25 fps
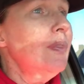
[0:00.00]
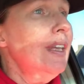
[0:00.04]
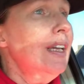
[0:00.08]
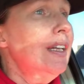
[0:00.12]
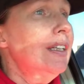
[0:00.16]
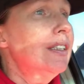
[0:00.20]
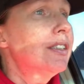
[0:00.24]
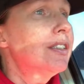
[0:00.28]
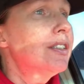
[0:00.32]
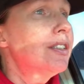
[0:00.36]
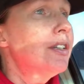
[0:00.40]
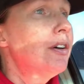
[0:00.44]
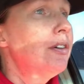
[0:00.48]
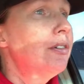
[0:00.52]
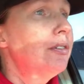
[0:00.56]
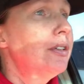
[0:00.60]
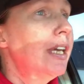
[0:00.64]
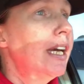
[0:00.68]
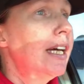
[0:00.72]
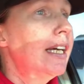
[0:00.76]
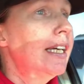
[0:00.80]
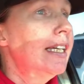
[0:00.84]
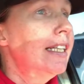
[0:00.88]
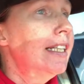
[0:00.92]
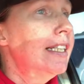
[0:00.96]
So
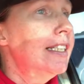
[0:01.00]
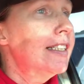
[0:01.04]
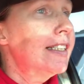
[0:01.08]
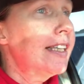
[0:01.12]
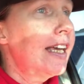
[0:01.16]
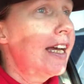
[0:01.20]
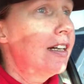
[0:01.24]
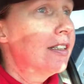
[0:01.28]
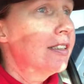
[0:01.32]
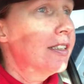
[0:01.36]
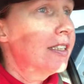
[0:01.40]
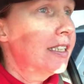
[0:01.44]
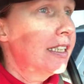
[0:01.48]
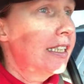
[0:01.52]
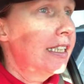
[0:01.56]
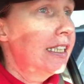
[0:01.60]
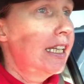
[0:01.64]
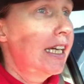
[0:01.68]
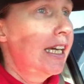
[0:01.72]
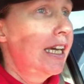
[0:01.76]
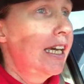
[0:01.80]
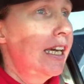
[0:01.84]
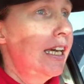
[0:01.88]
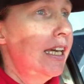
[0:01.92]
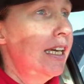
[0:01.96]
yeah, it is counseling
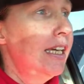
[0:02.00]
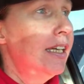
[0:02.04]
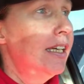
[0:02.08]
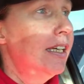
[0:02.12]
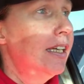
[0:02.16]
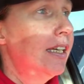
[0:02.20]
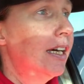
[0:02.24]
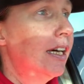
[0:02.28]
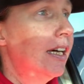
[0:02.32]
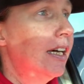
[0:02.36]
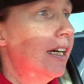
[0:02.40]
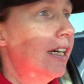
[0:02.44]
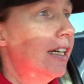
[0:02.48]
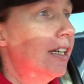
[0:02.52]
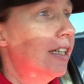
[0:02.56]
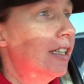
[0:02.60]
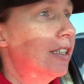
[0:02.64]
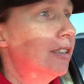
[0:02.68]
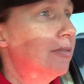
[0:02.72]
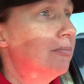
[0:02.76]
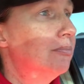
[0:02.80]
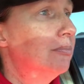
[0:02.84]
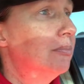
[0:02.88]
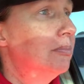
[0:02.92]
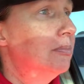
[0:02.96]
day.
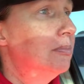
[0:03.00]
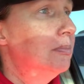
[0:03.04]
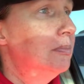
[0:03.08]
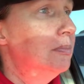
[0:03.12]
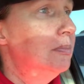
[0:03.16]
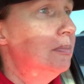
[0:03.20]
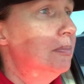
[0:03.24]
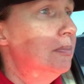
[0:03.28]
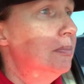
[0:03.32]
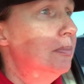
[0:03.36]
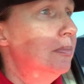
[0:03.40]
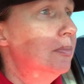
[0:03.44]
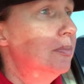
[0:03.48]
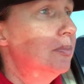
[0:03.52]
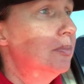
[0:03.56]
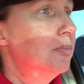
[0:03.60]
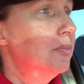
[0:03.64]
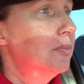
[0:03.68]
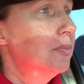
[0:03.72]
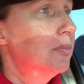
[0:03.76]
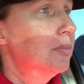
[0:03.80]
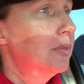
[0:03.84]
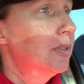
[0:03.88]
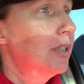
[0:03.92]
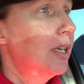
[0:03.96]
I'm
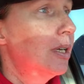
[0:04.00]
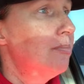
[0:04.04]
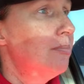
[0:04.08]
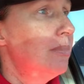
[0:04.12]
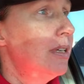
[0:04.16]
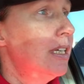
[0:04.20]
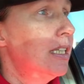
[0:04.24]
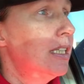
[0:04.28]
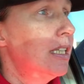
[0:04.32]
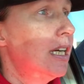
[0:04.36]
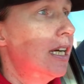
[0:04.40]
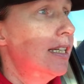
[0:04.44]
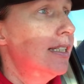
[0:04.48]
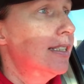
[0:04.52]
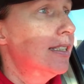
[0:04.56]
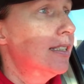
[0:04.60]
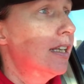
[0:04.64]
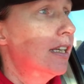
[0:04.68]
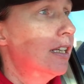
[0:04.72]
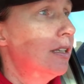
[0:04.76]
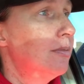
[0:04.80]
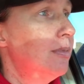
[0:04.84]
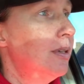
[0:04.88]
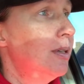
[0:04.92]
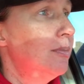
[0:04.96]
being nice,
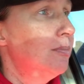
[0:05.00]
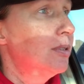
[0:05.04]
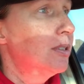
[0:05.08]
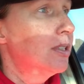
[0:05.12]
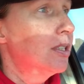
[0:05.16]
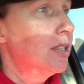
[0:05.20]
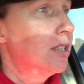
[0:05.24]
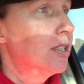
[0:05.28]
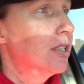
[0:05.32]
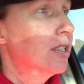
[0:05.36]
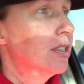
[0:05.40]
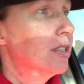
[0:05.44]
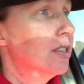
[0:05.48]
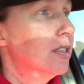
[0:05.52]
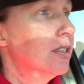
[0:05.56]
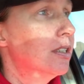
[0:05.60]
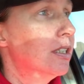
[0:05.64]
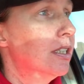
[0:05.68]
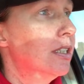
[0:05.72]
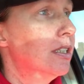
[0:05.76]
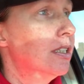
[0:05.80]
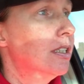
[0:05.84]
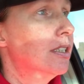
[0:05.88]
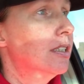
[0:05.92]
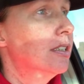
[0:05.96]
letting people turn
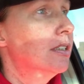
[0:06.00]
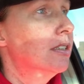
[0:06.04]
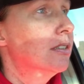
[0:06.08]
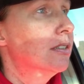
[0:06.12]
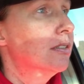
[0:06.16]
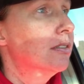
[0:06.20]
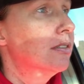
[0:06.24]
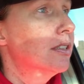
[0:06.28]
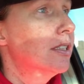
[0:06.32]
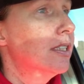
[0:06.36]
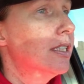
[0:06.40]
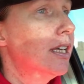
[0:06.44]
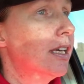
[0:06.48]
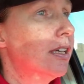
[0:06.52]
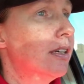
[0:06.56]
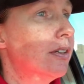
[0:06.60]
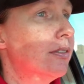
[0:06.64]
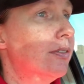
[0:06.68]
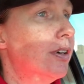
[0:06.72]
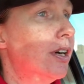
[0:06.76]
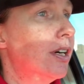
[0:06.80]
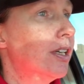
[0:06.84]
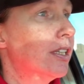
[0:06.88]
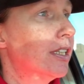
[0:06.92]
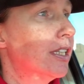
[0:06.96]
in the sake of
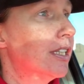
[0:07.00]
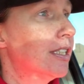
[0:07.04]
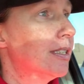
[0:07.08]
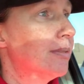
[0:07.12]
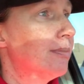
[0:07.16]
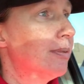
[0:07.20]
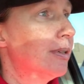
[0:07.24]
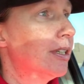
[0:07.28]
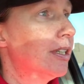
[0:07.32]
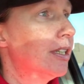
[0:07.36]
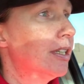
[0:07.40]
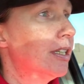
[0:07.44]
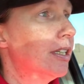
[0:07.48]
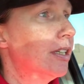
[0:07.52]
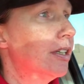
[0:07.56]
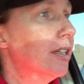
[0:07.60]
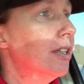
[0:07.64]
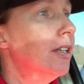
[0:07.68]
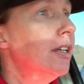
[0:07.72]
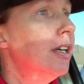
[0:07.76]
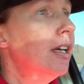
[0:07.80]
holiday spirit here.